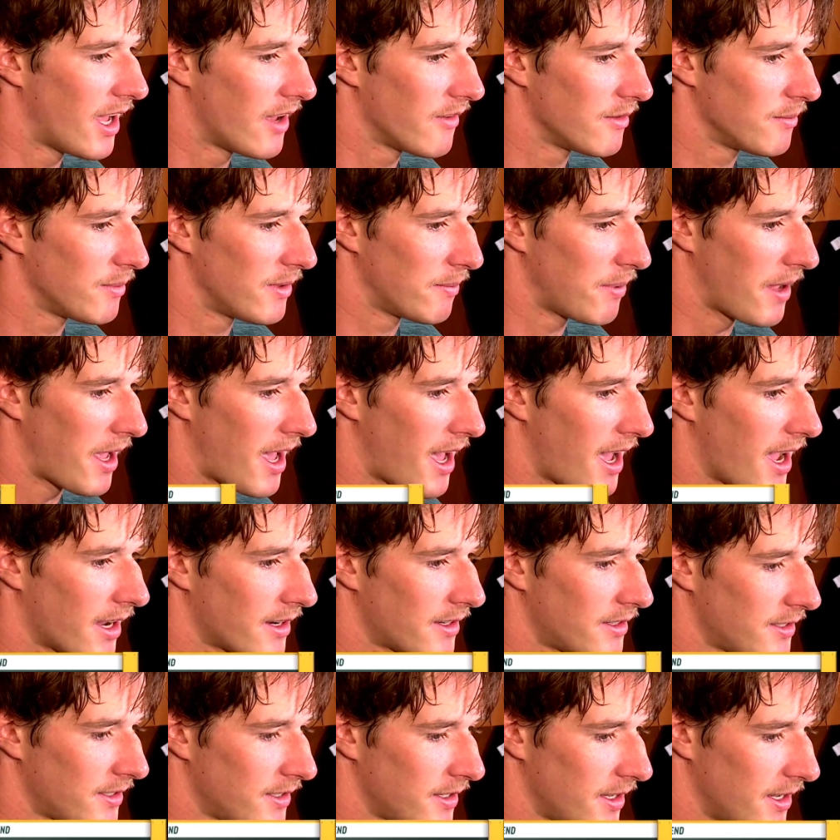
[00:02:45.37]
have it be packed.
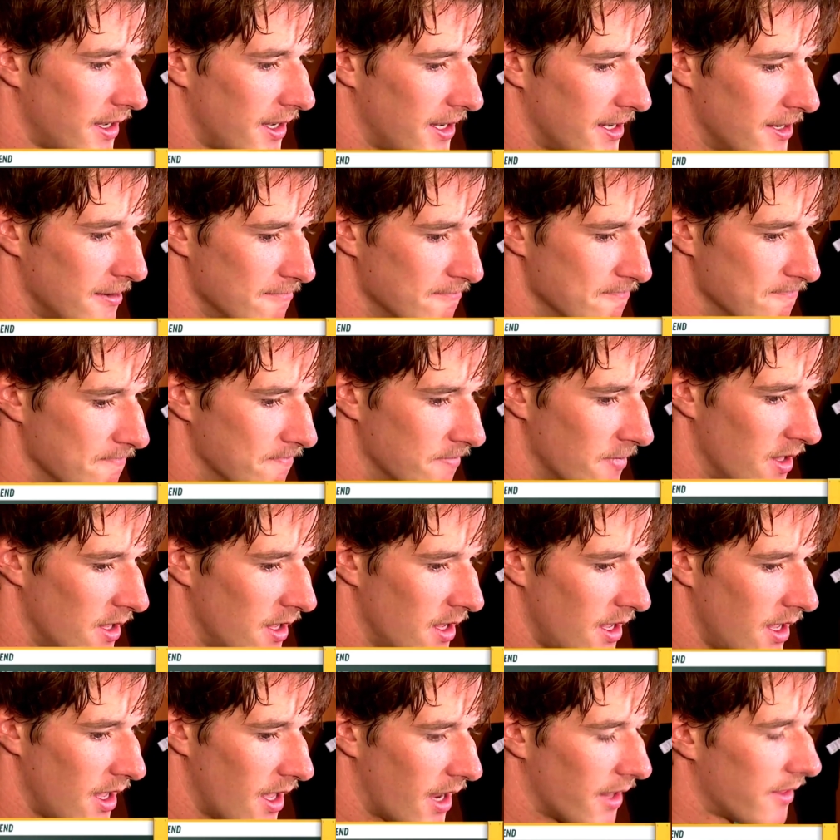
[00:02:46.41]
Um,
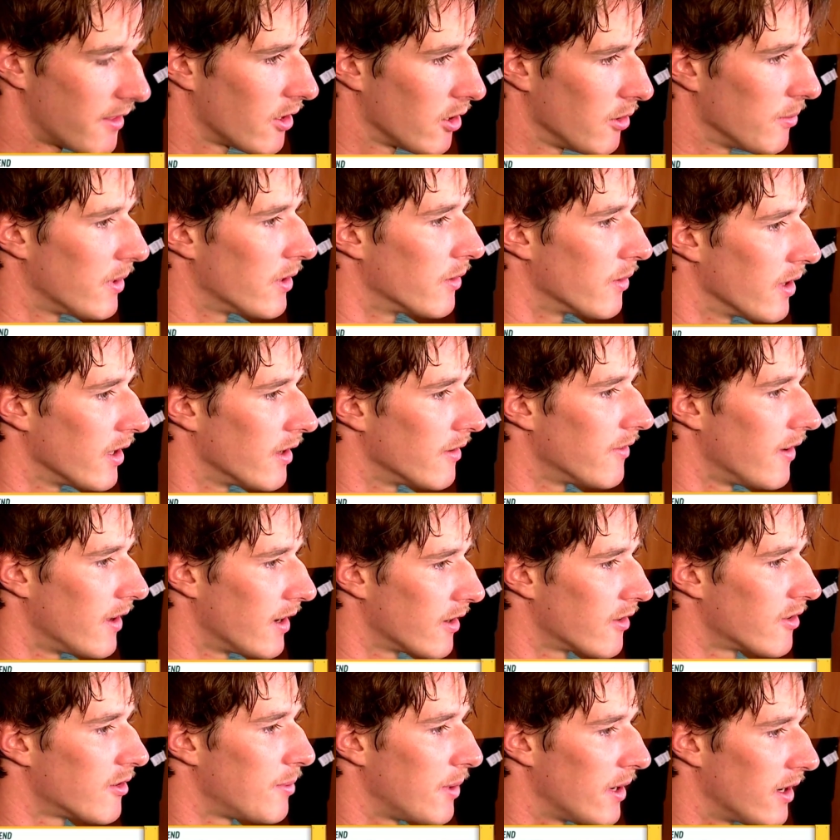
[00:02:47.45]
I think it'll be a really fun
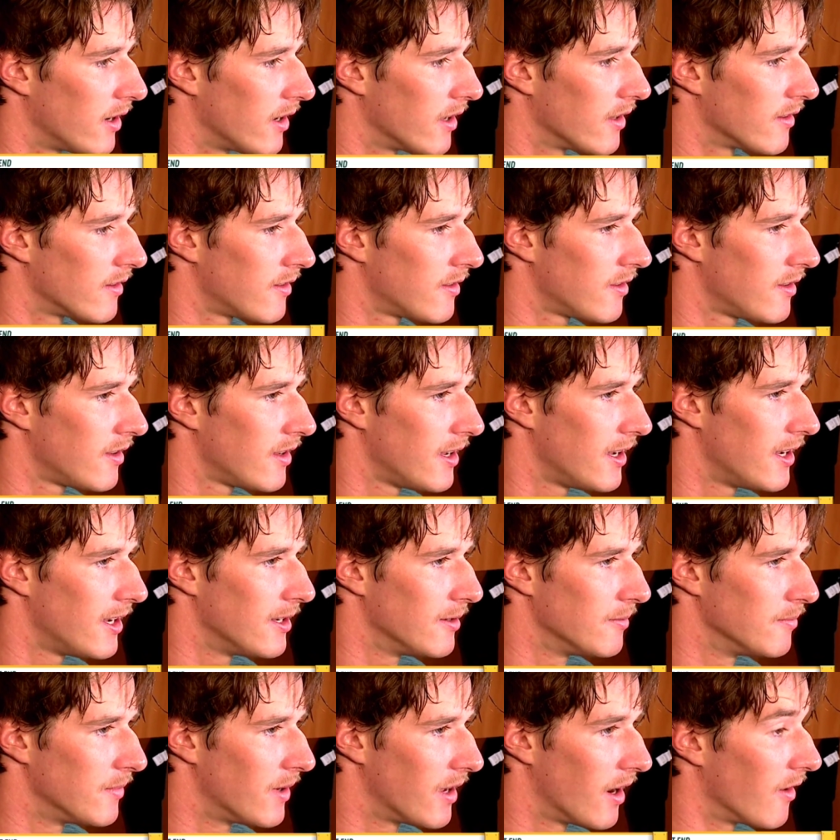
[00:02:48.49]
experience.
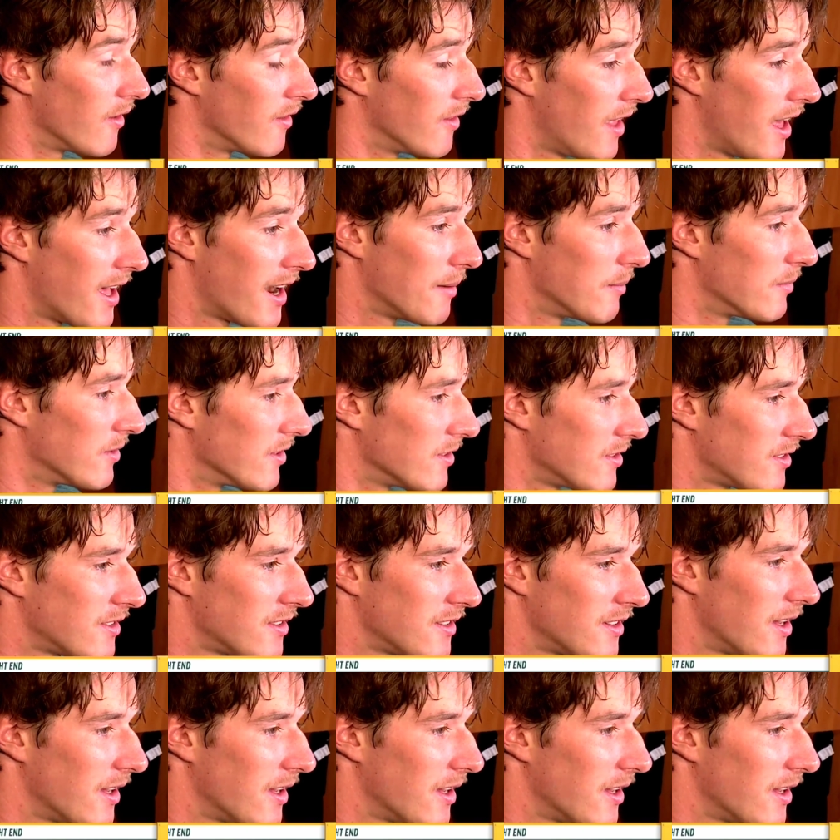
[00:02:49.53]
Um, but other than that, I'm just